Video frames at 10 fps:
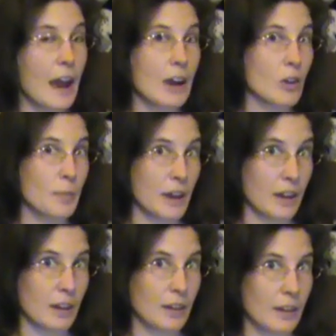Arabic,
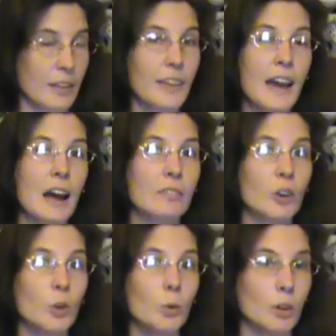they have
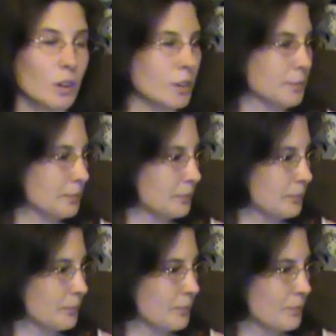the ghoul.
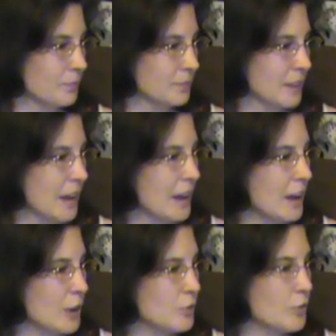
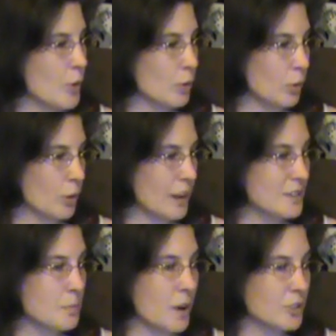In folklore,
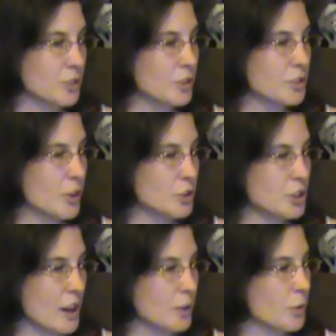it's a monster
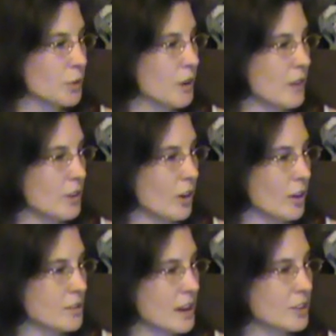associated with
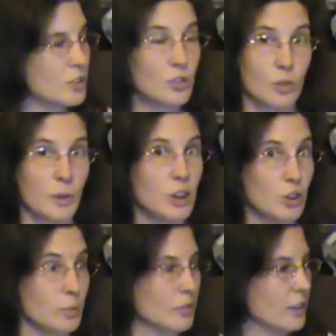graveyards and consuming
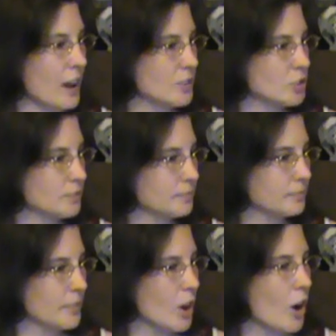human flesh,
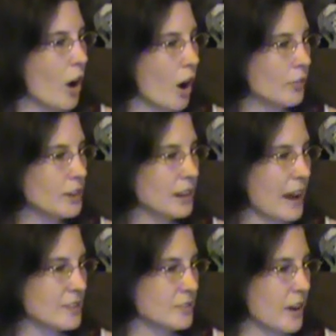often
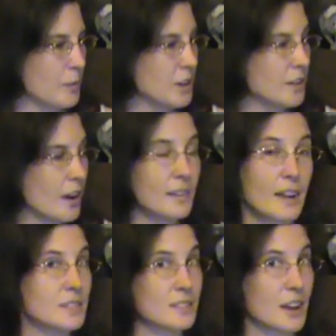classified but not
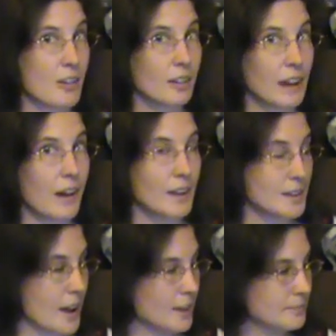necessarily
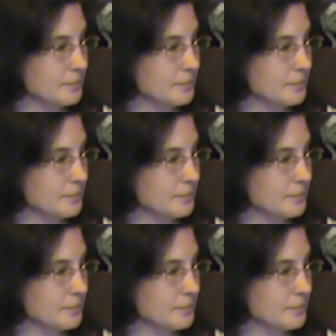undead.